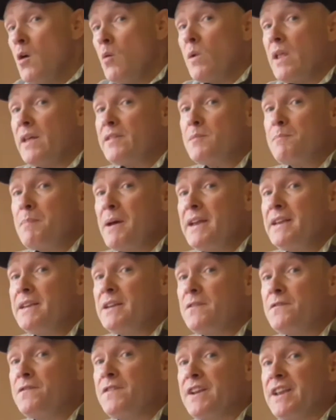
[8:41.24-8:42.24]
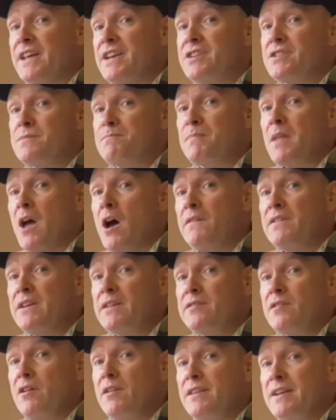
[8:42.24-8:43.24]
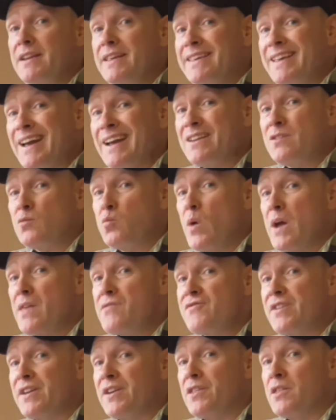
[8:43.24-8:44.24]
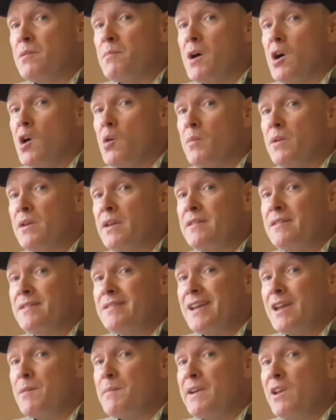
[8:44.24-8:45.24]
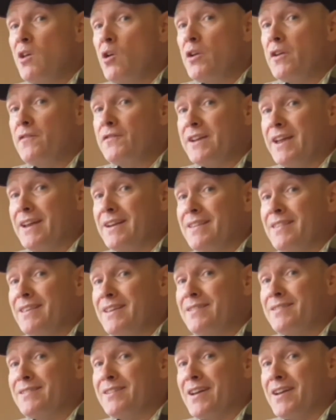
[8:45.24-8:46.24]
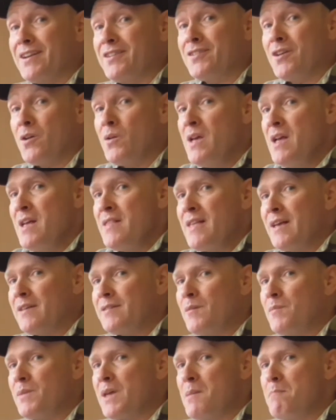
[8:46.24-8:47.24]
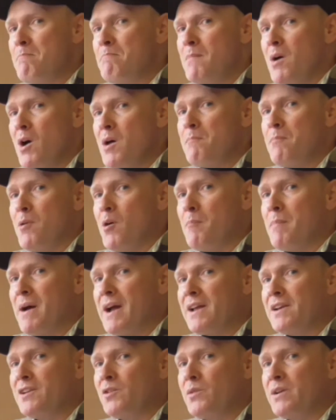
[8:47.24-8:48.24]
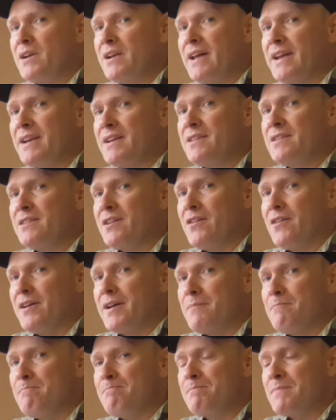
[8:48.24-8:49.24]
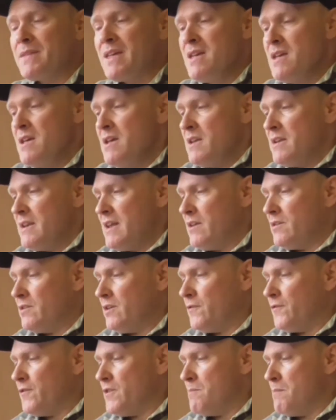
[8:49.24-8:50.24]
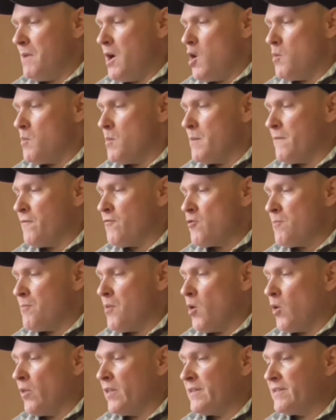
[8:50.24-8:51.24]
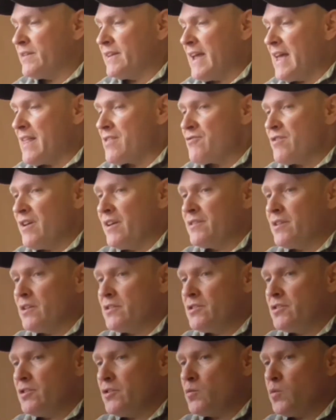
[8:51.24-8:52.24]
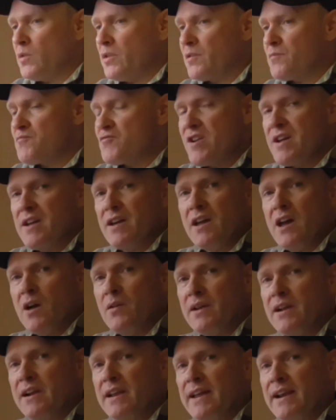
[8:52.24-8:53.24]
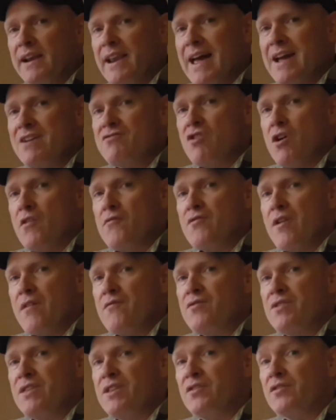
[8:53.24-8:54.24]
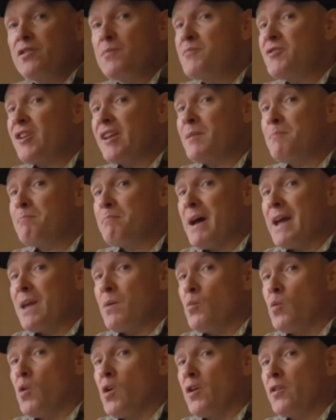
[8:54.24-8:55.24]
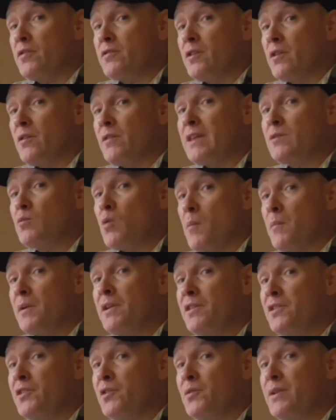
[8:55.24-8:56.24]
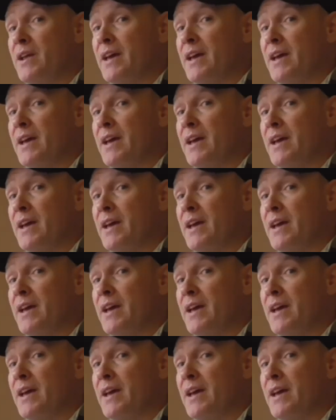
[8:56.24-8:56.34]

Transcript: Whilst the painting finished, I've decided against weathering it at the moment, as it's taken me long enough to get to this stage, so that's something I might pop back and do at a later time. Now, just for the moment, before I bottle this together, is I just want to spray a coat of clear lacquer over everything, just to protect the paintwork, so that's what I'm going to do